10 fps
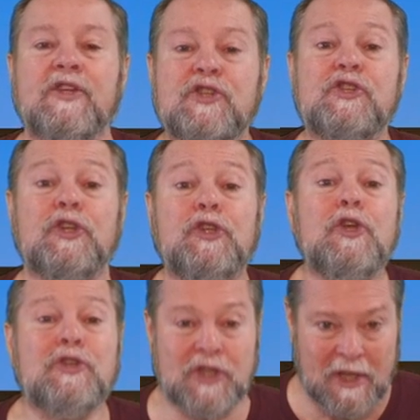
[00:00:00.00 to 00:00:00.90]

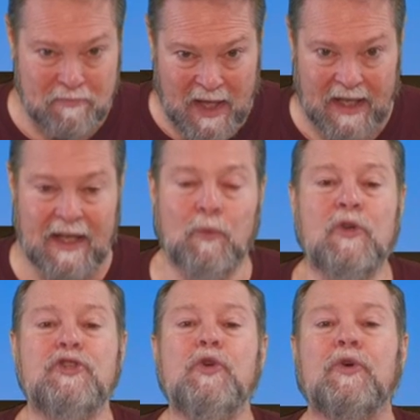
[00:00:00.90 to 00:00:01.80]
seducing me and
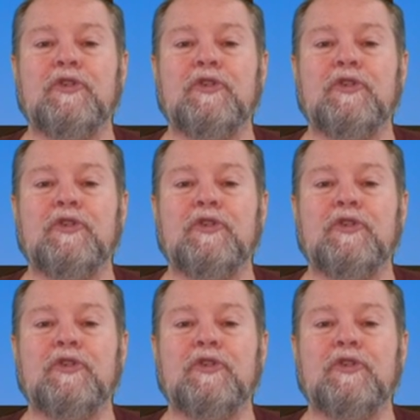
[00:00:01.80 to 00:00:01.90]
what you